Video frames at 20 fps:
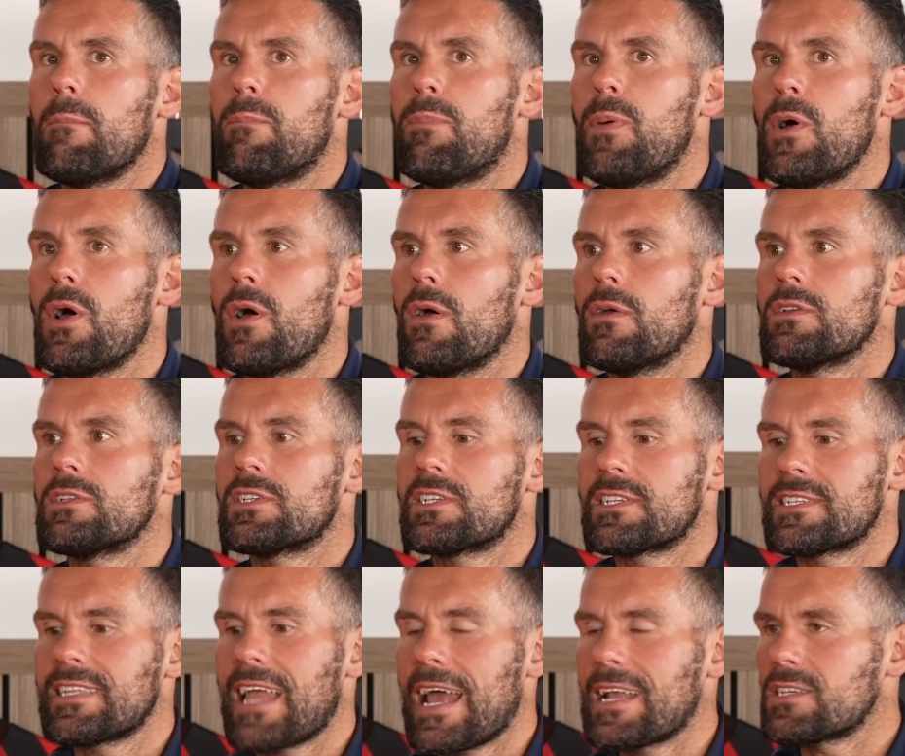But
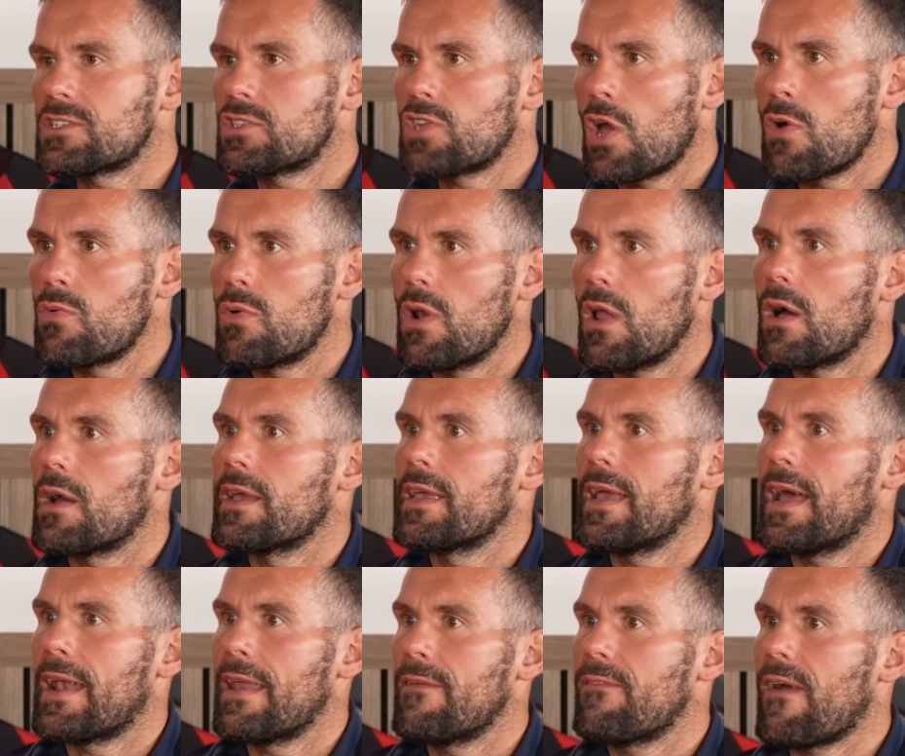stats don't lie.
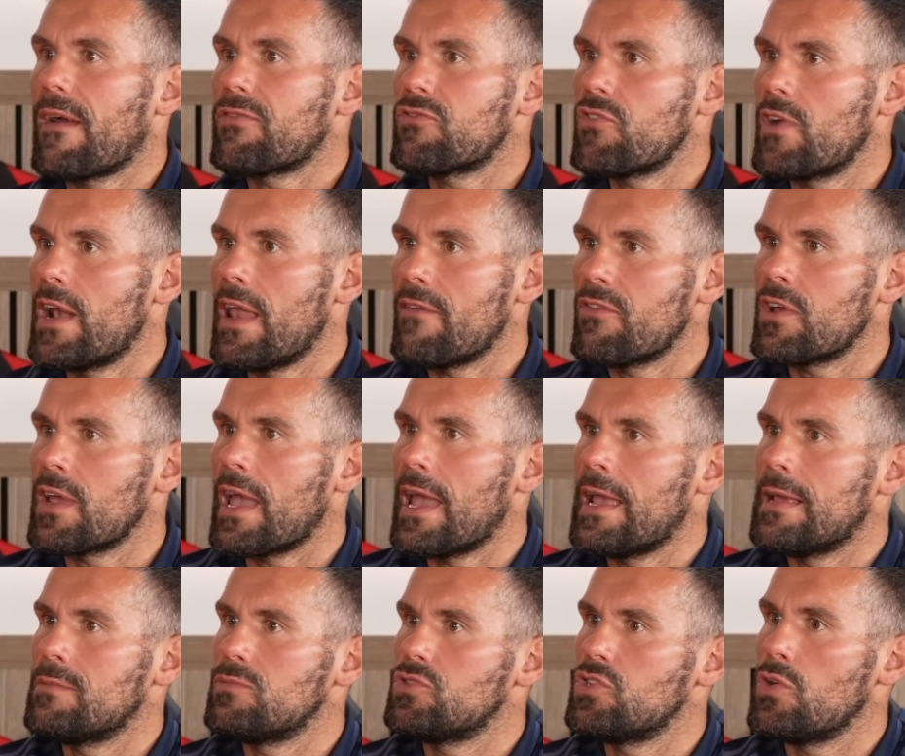And if after 11
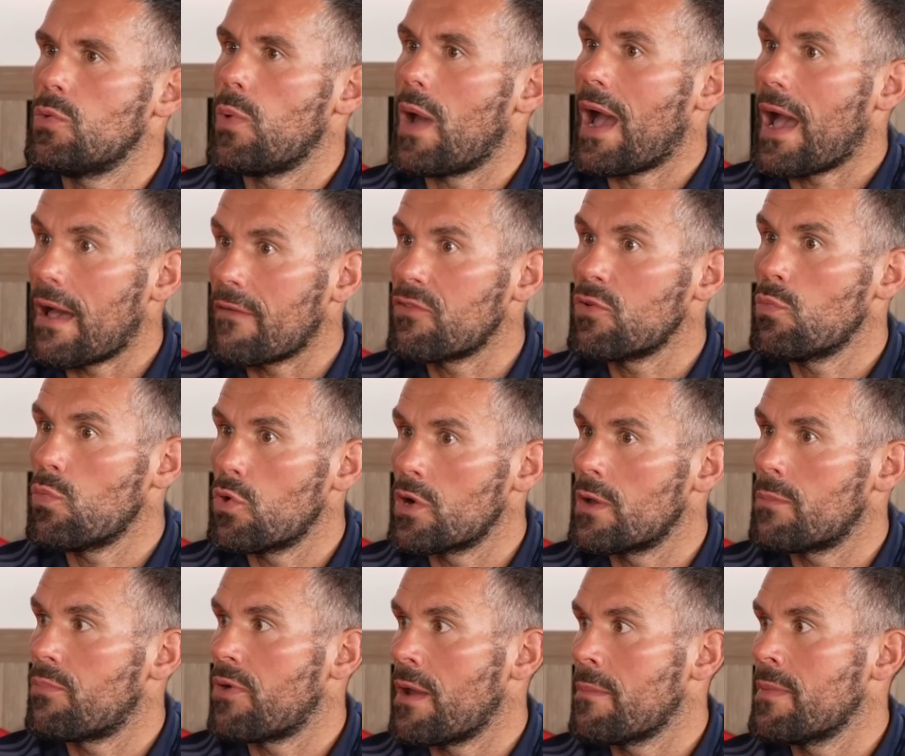games you haven't won
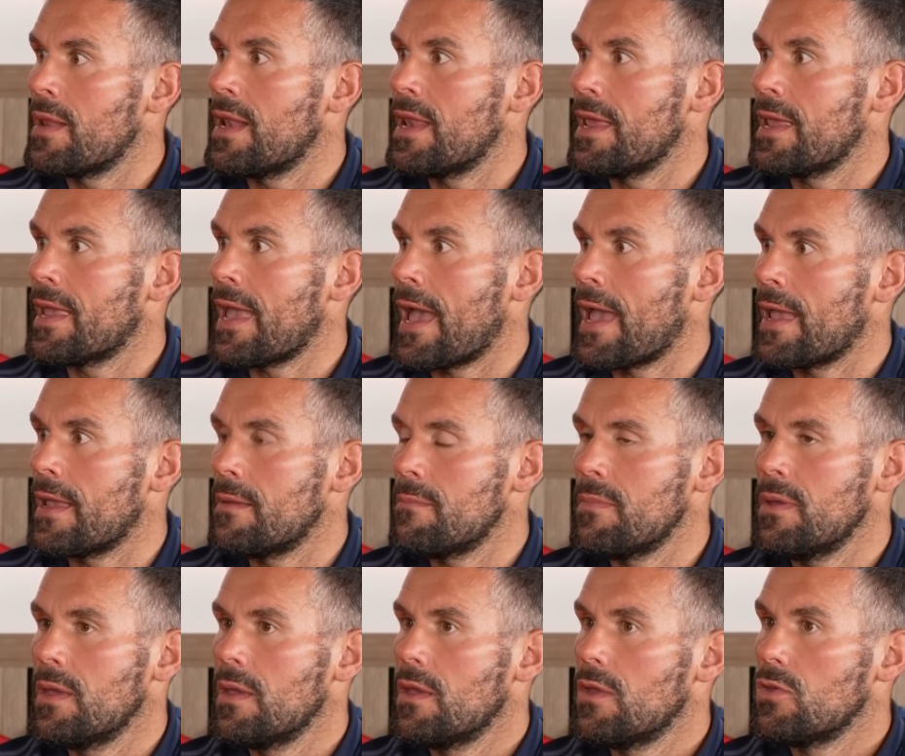a Premier League game,
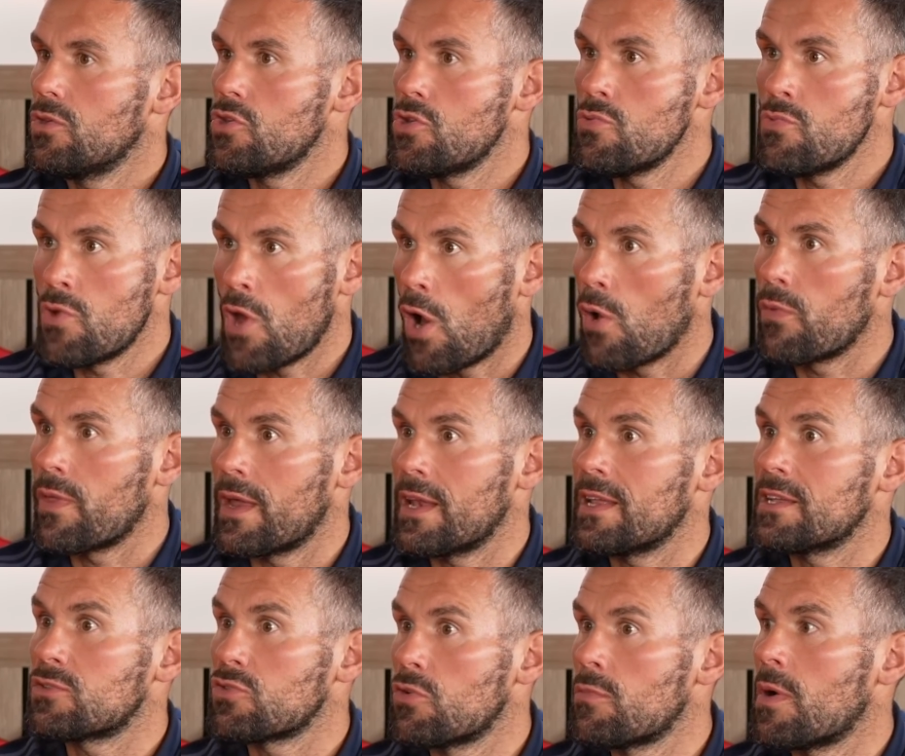you know that
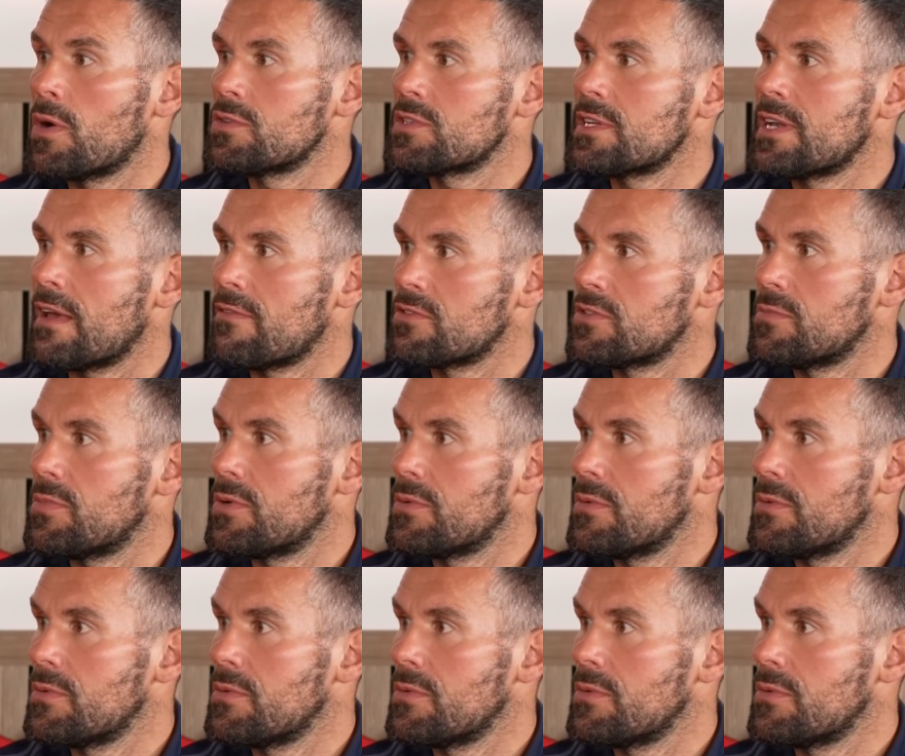it's almost inevitable.